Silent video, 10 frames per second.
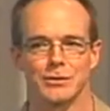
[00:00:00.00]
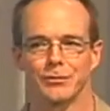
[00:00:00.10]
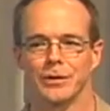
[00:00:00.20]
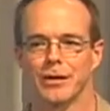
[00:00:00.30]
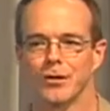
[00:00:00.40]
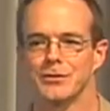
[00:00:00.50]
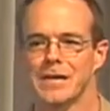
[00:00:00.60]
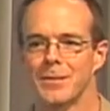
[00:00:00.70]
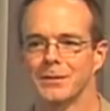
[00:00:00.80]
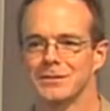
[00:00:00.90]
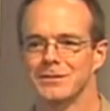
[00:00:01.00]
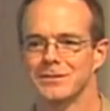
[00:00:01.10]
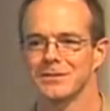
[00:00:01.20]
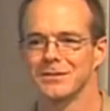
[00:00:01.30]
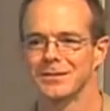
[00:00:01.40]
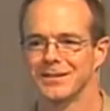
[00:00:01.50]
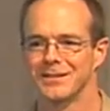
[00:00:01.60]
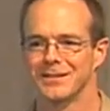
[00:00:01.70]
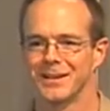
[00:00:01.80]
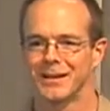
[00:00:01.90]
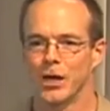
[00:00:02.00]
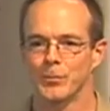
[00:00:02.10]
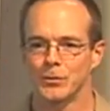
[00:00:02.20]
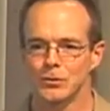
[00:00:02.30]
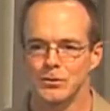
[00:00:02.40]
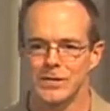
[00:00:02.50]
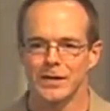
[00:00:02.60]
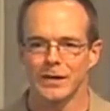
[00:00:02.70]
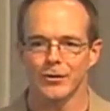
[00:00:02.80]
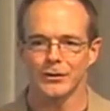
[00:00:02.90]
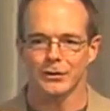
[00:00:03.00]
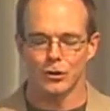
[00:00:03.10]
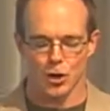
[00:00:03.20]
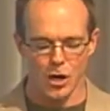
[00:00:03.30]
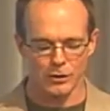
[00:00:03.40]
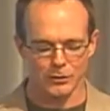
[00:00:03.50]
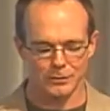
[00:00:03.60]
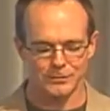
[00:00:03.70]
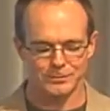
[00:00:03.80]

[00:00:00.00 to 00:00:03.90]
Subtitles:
different health topics and help you stay healthier longer.